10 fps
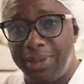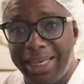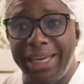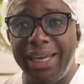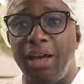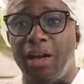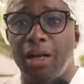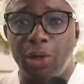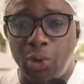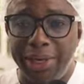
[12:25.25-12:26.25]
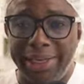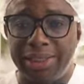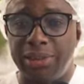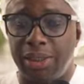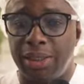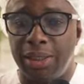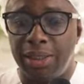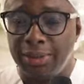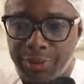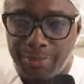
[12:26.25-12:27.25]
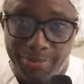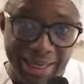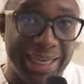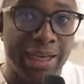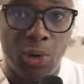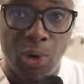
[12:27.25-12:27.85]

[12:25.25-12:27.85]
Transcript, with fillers: they are going to make an